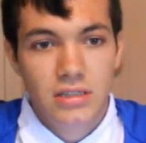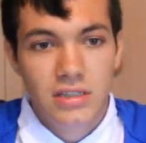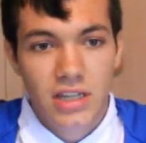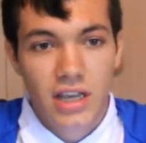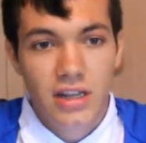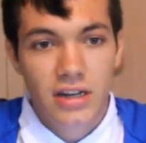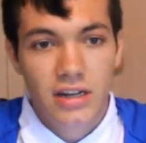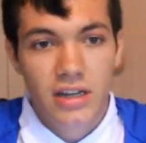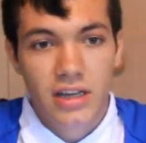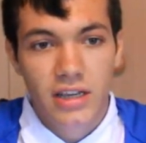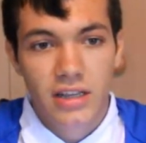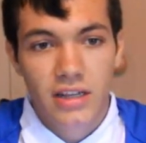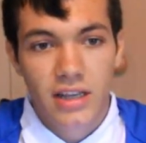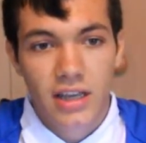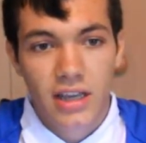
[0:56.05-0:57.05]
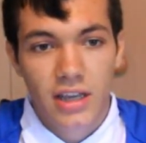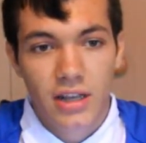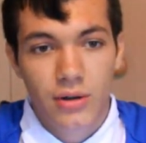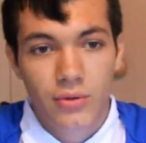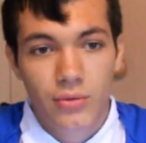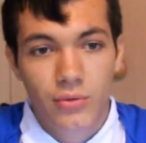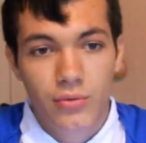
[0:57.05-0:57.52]
10 at night
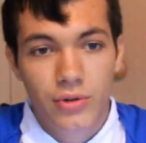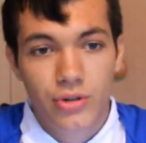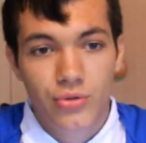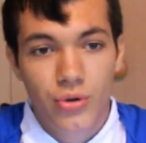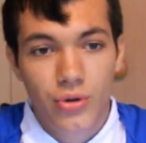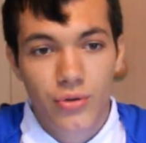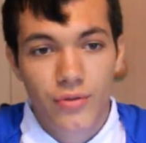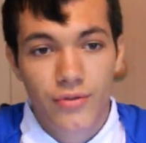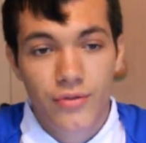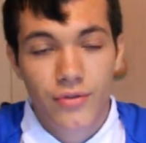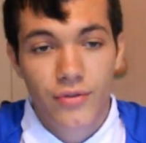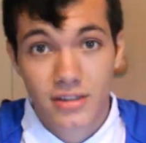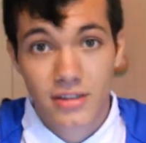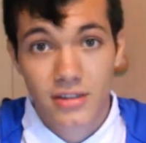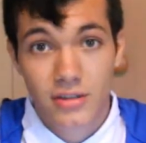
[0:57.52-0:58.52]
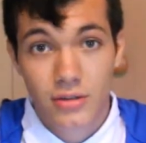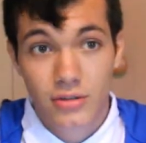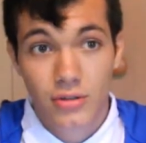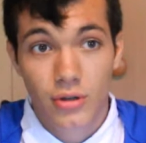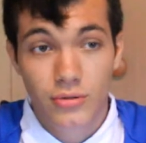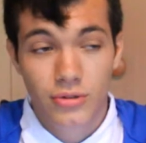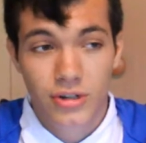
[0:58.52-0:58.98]
and we drove from
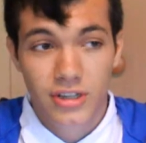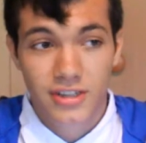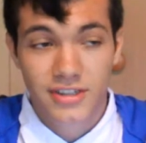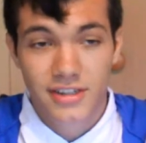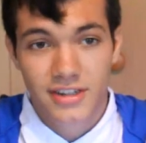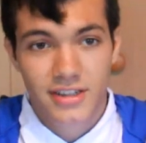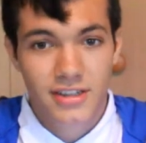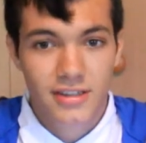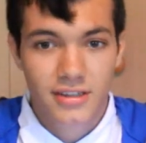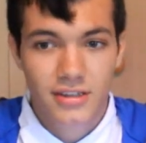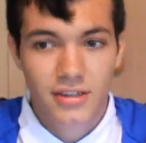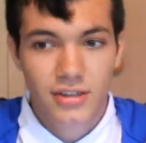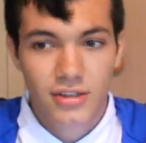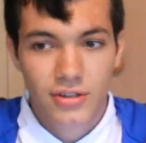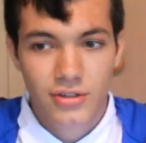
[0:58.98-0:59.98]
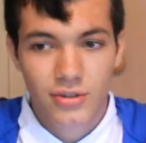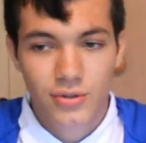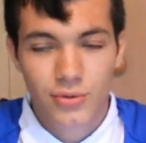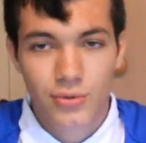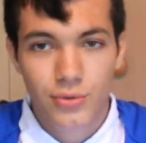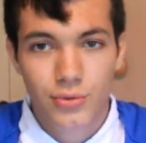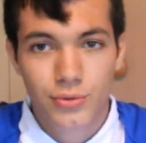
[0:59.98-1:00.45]
Totori City
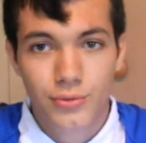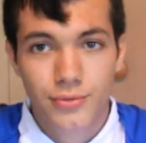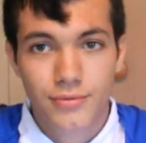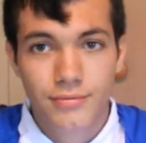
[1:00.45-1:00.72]
to